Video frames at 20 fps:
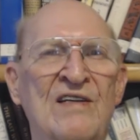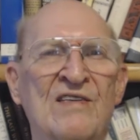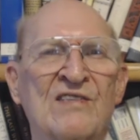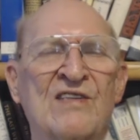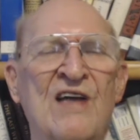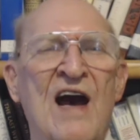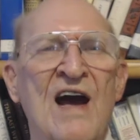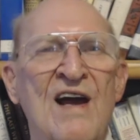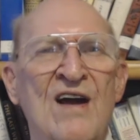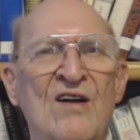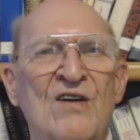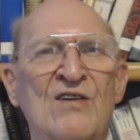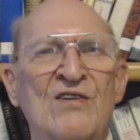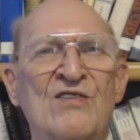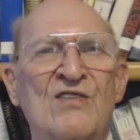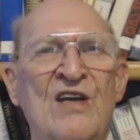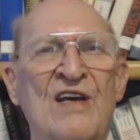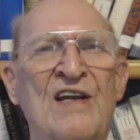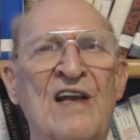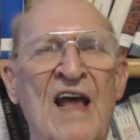
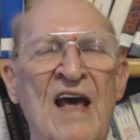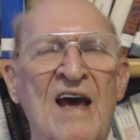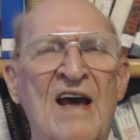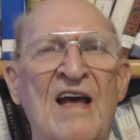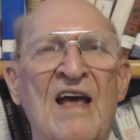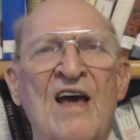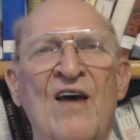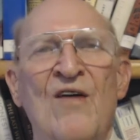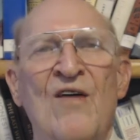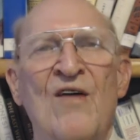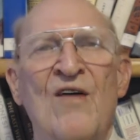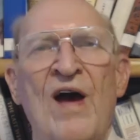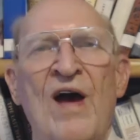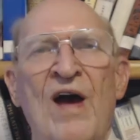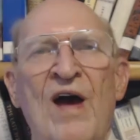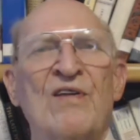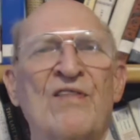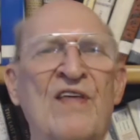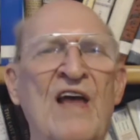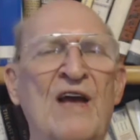desires and
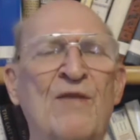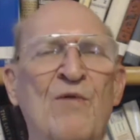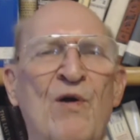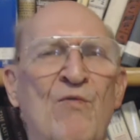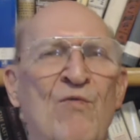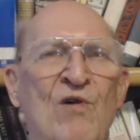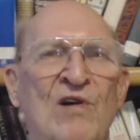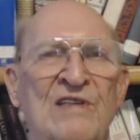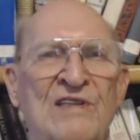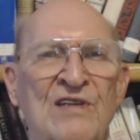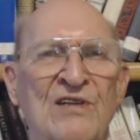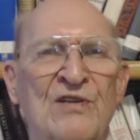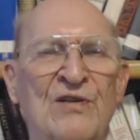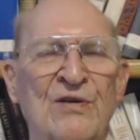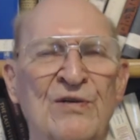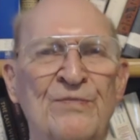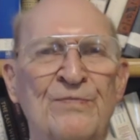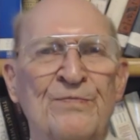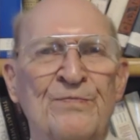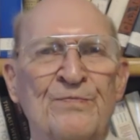everything we want to
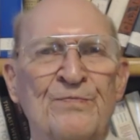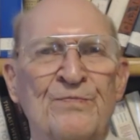do.